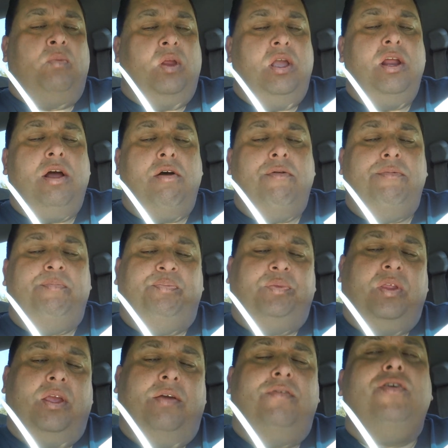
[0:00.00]
You know,
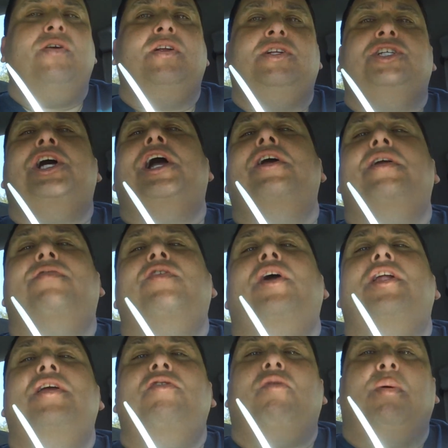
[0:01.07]
if you're tired of
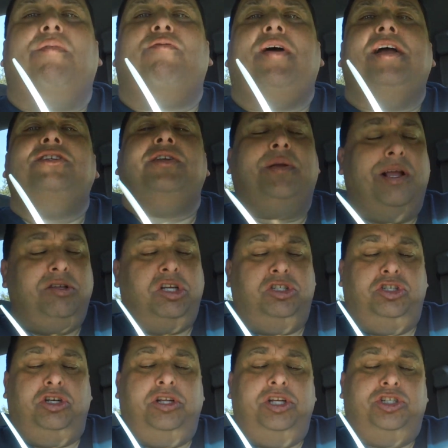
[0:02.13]
getting normal fries, get the
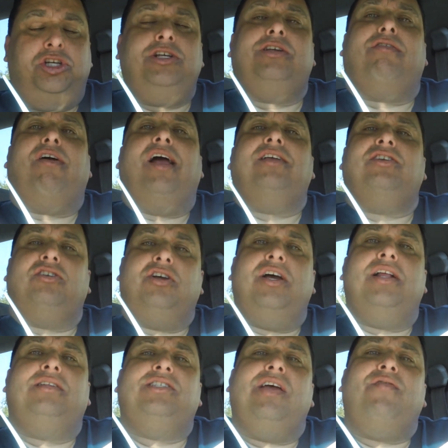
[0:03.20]
chili cheese fries. They're
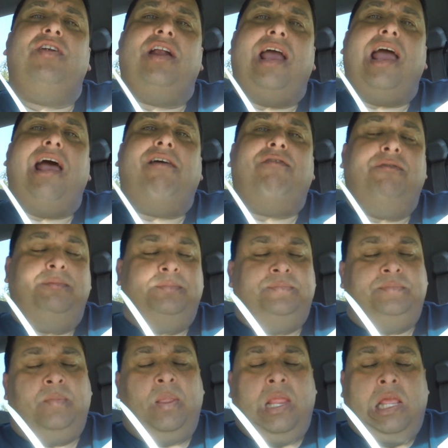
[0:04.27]
good. 7.5.
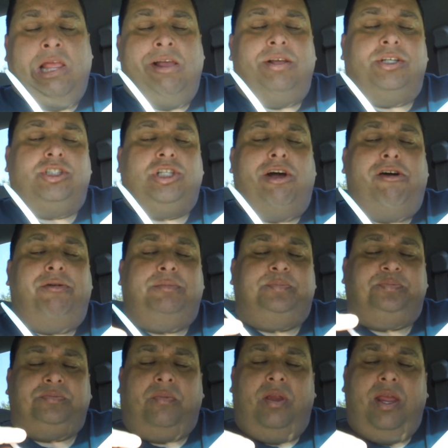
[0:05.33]
So,
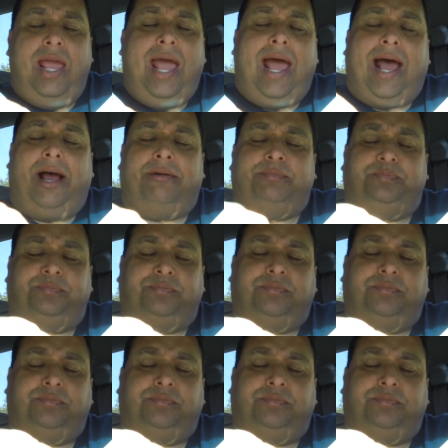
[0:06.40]
yeah.